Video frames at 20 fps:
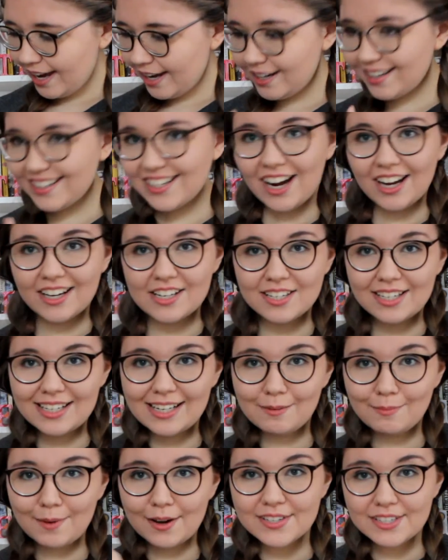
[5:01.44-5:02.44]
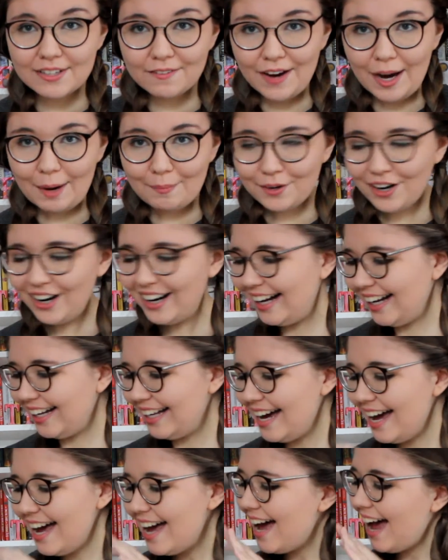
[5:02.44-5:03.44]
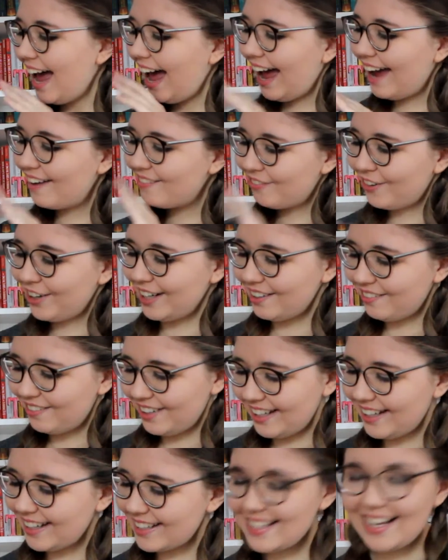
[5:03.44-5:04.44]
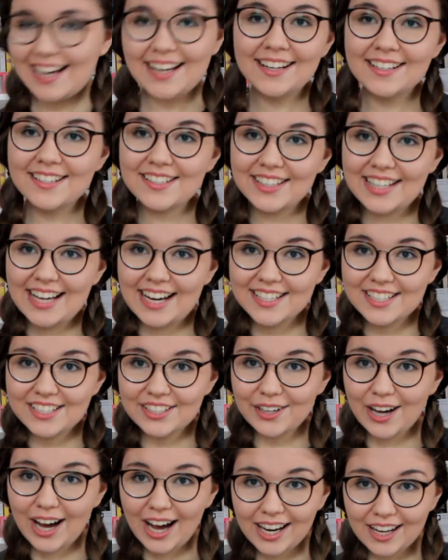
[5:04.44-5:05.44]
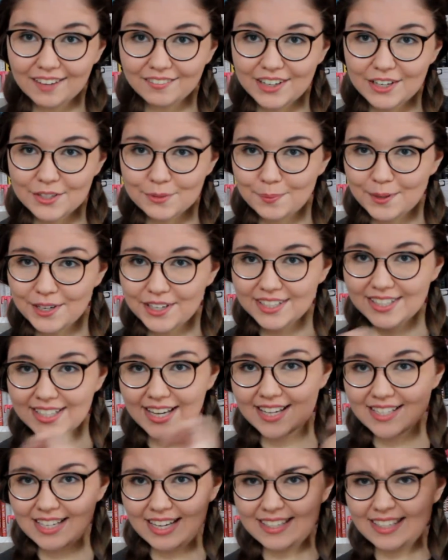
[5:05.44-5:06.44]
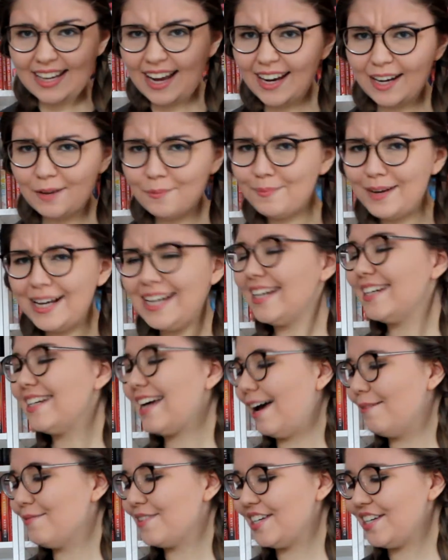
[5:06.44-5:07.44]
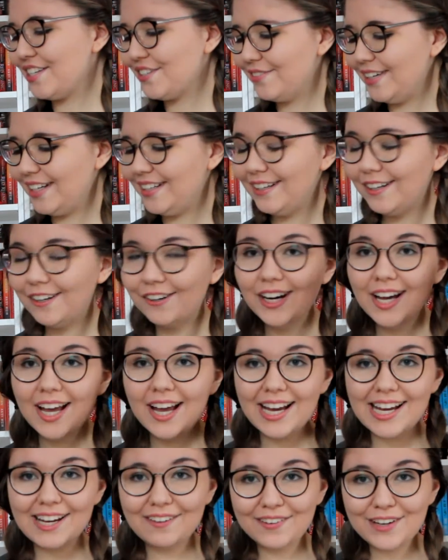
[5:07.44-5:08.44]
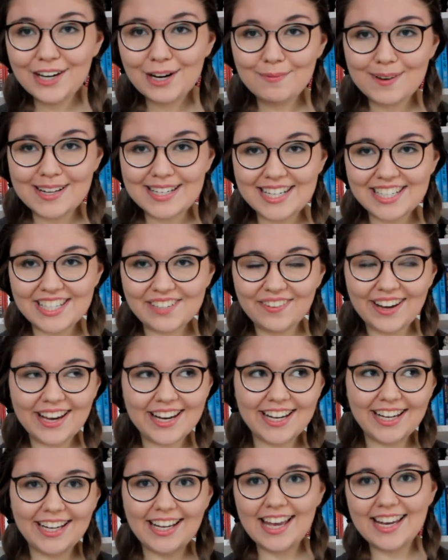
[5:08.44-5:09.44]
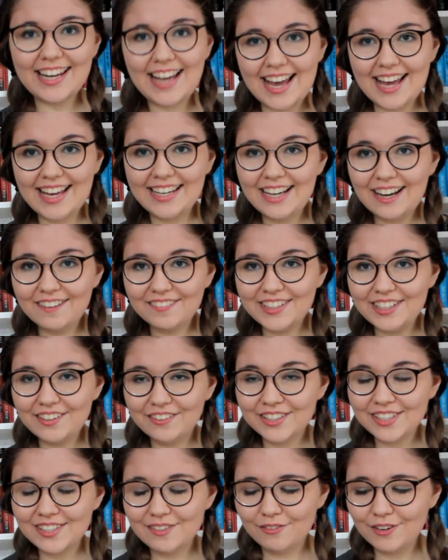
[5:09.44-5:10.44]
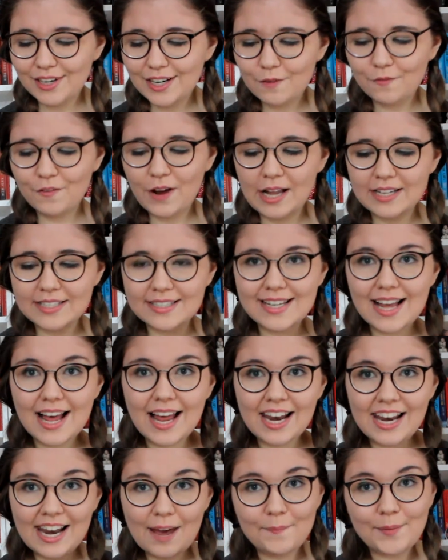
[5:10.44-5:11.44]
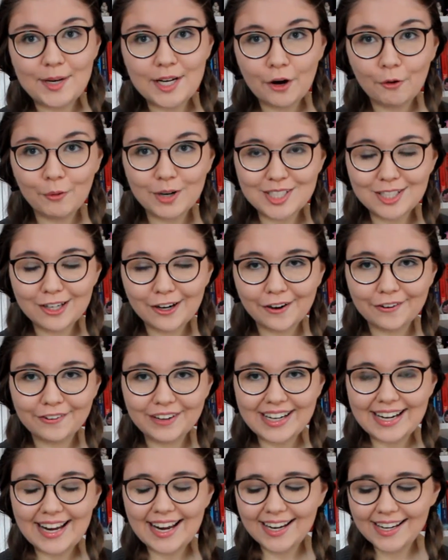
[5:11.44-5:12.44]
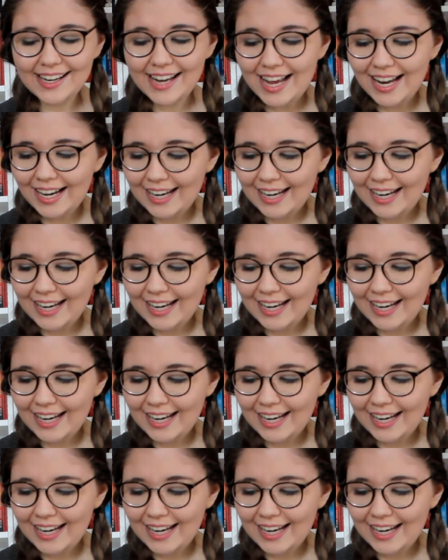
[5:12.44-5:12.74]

and honestly most of April. I'm really, really excited to get to all of those books. As I said a million times in this video, if you are participating in any of these readathons, let me know what you are reading.